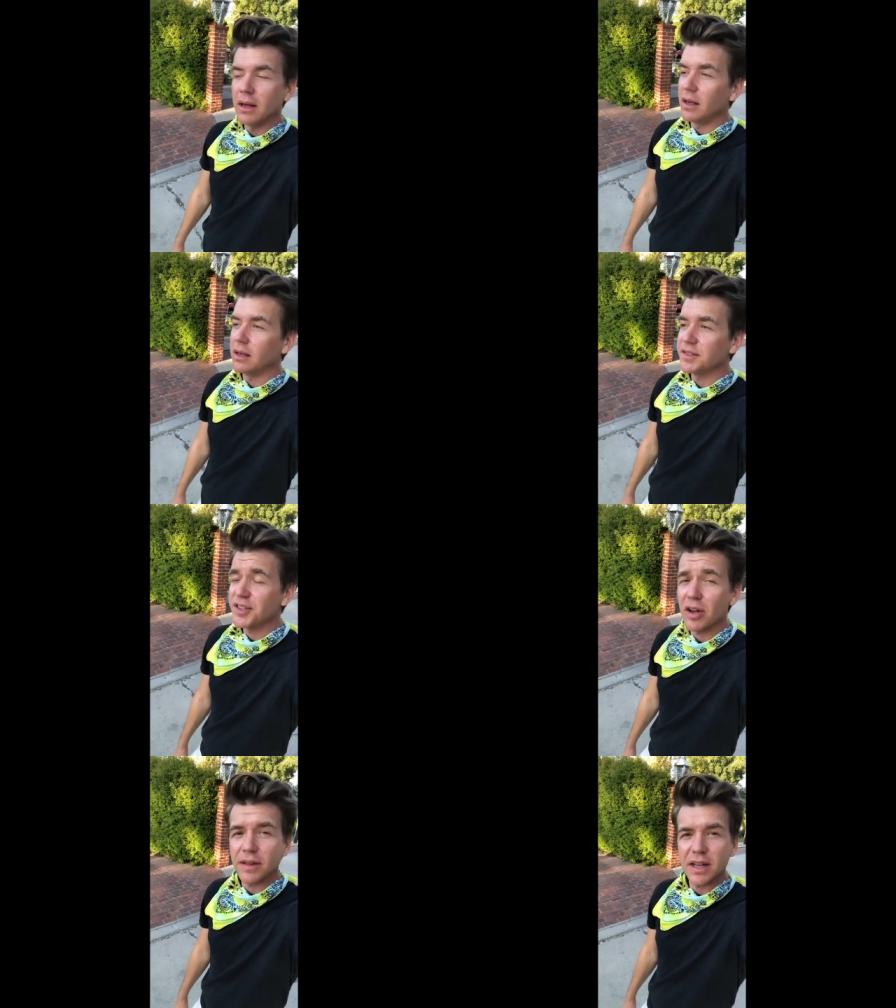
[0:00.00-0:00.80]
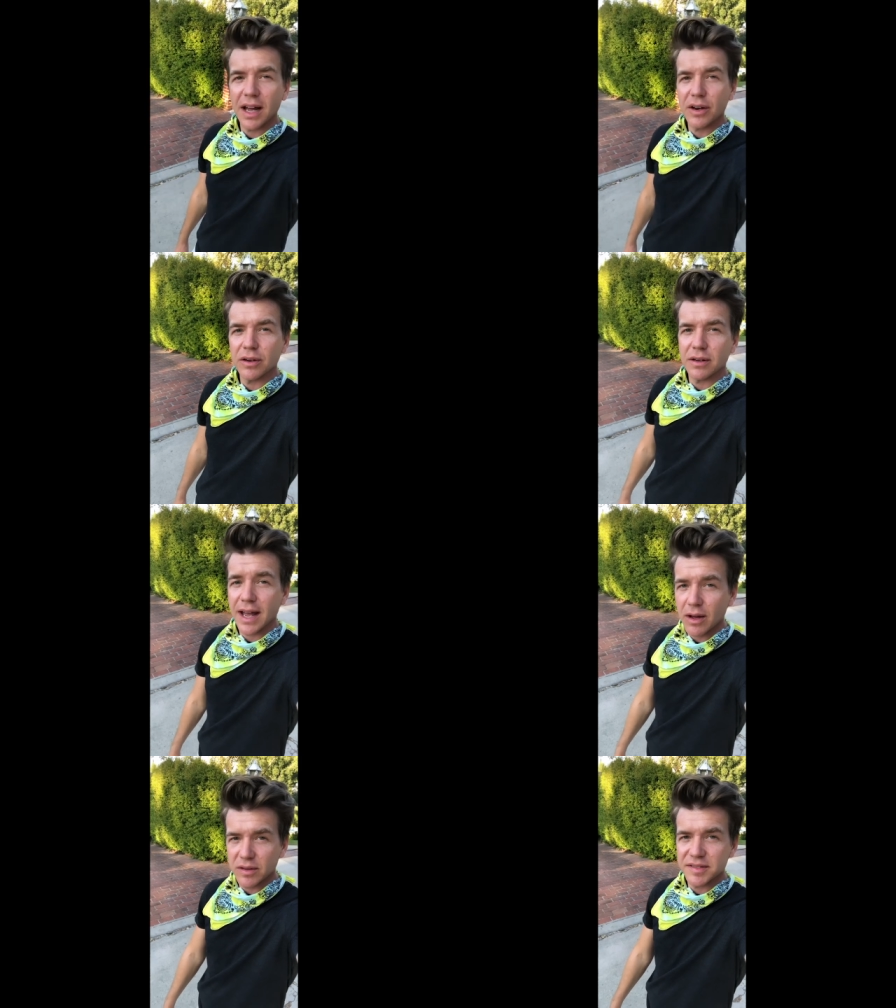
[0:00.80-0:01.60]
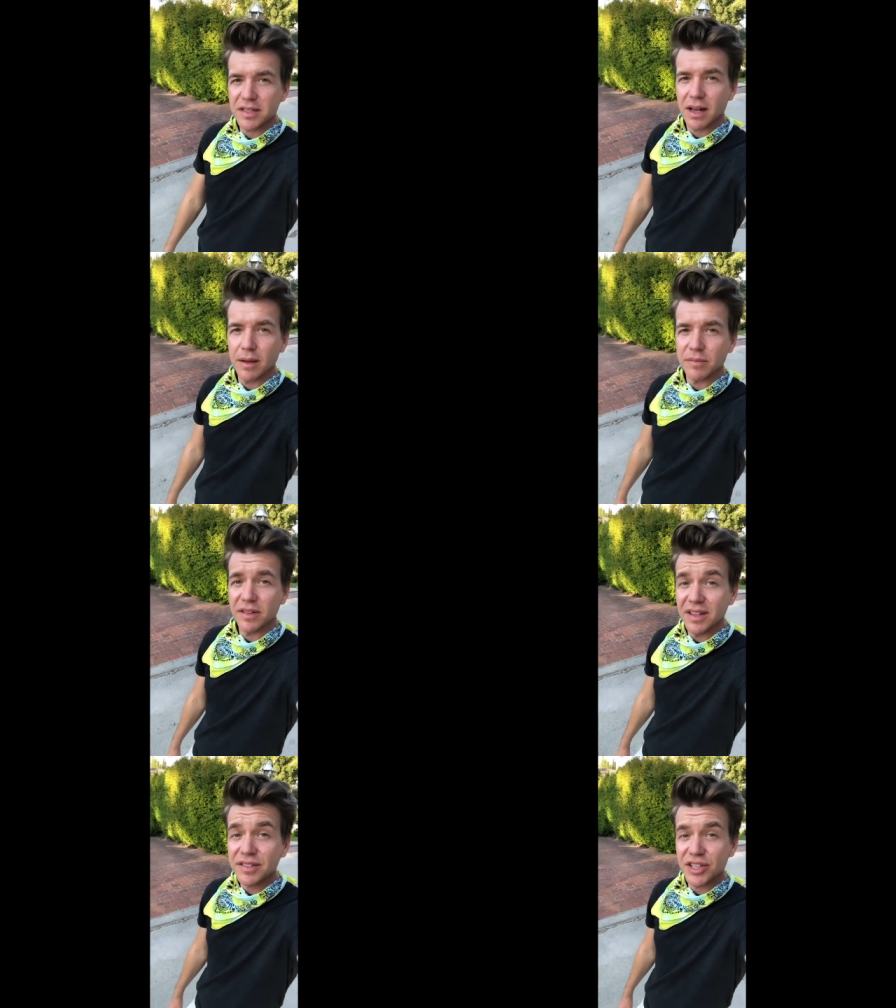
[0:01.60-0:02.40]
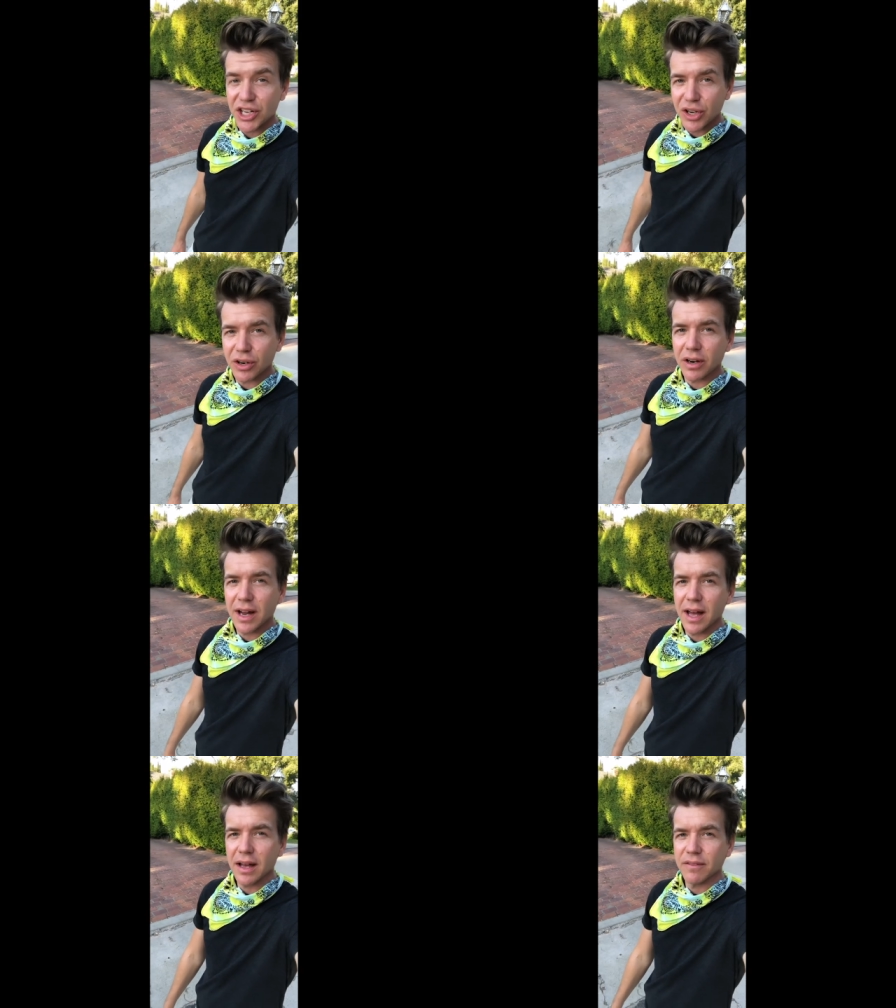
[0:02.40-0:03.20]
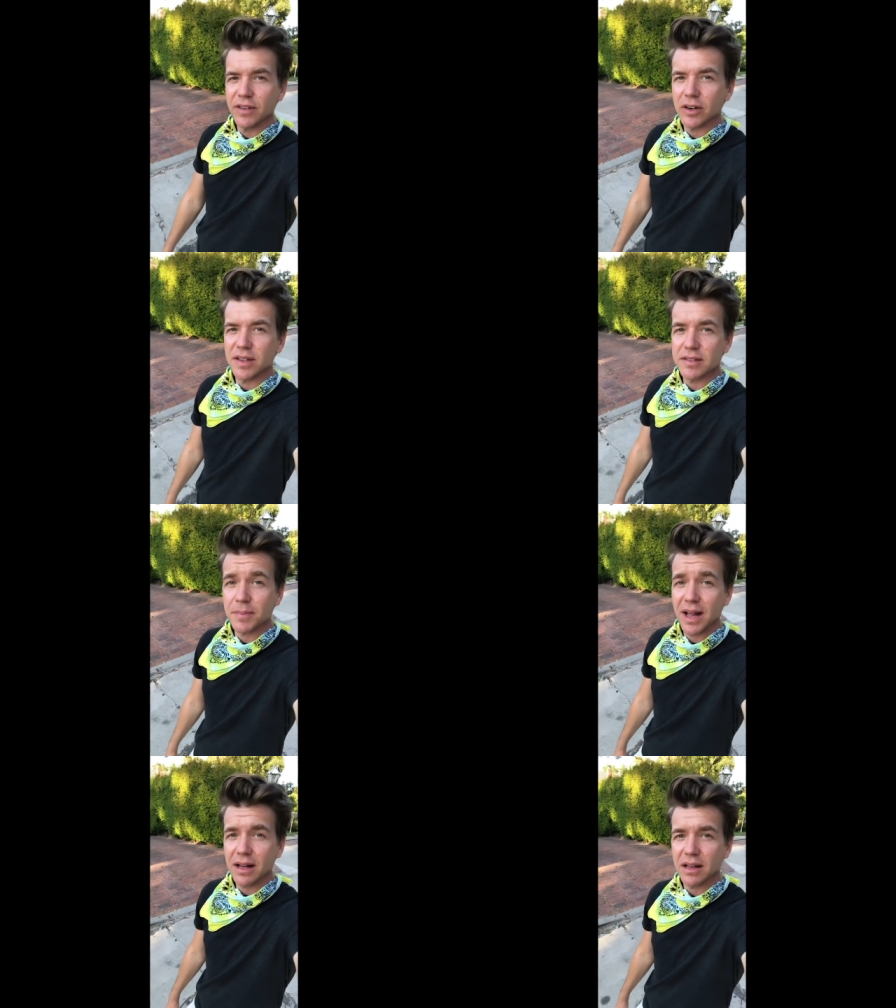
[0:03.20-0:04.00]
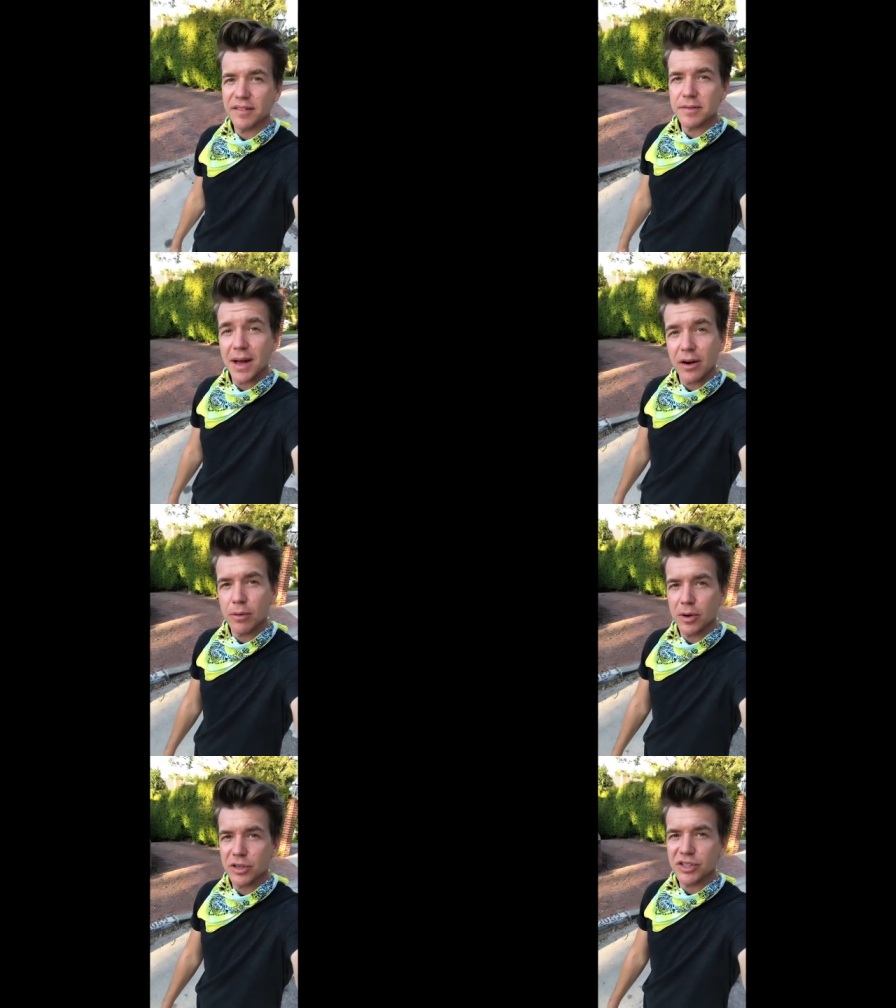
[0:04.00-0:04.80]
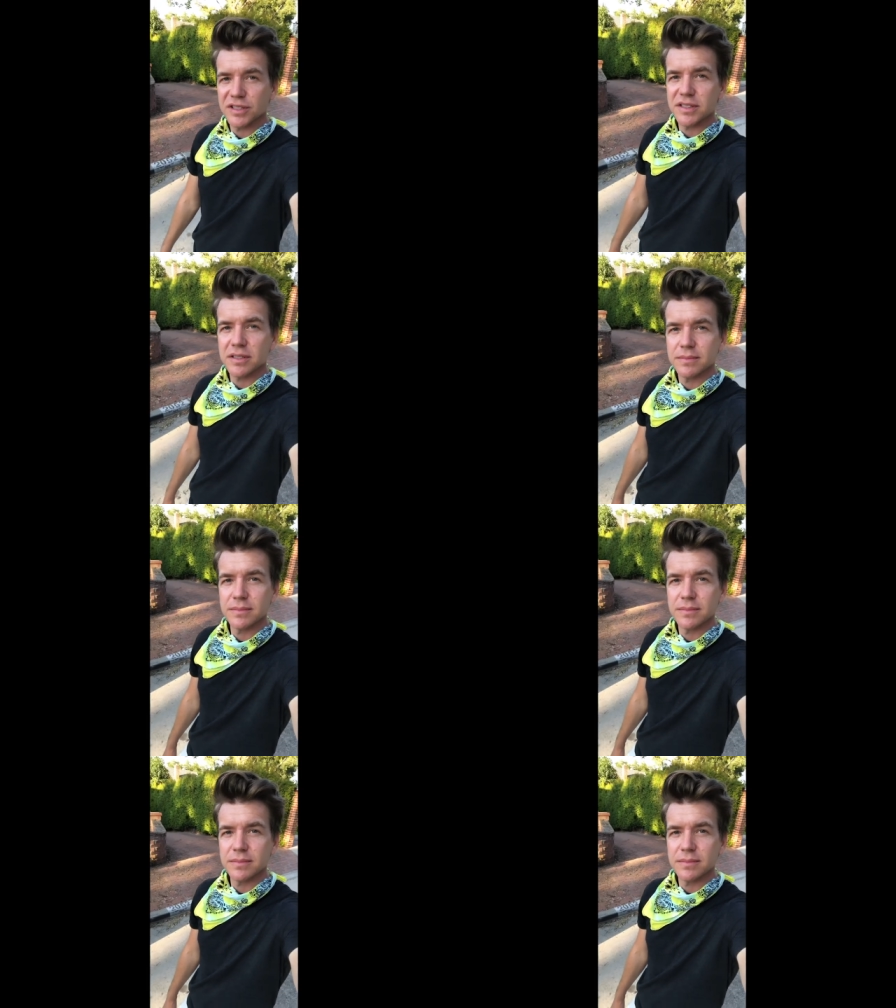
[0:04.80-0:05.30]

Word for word: a song that I heard countless times this year at various Black Lives Matter marches.